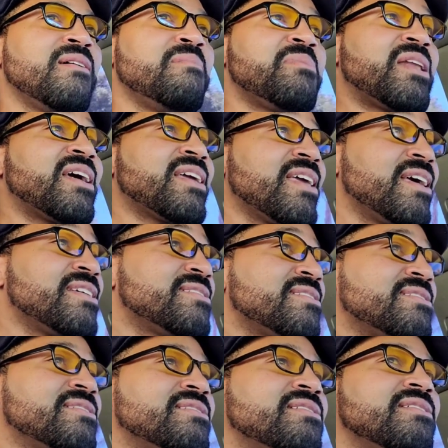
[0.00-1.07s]
But I
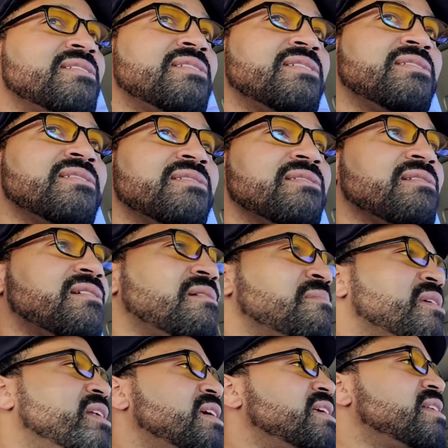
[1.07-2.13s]
guess, oh
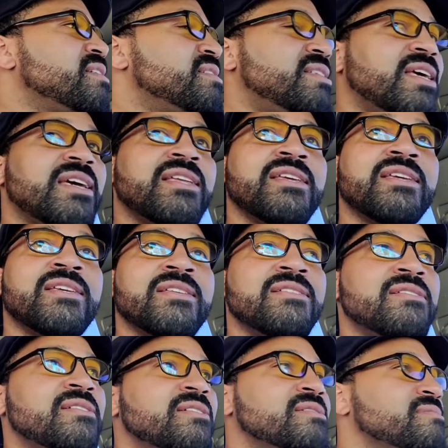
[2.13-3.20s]
man, I hit a dead end.
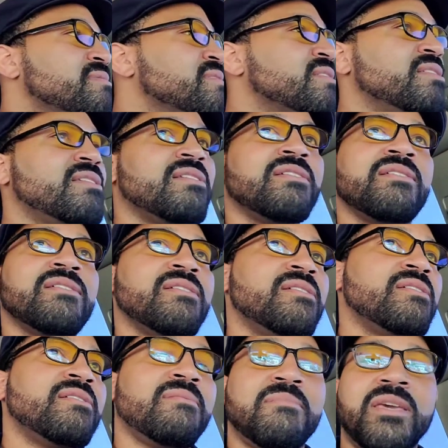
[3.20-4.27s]

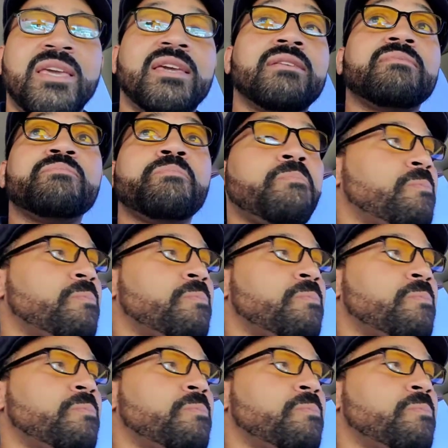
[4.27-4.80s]
Man.